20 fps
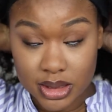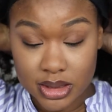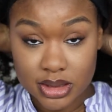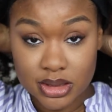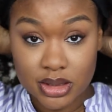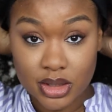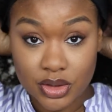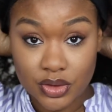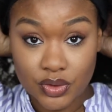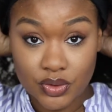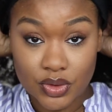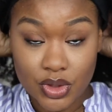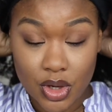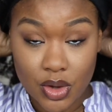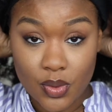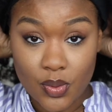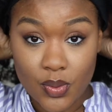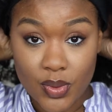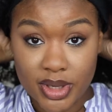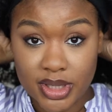So you
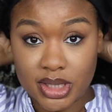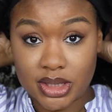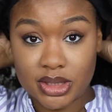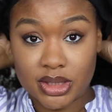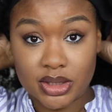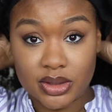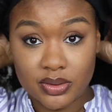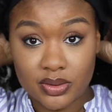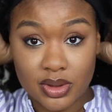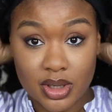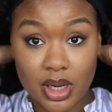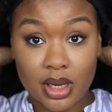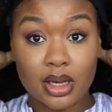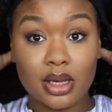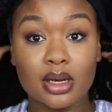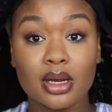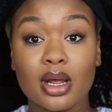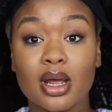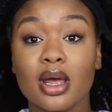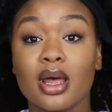don't want it to do that.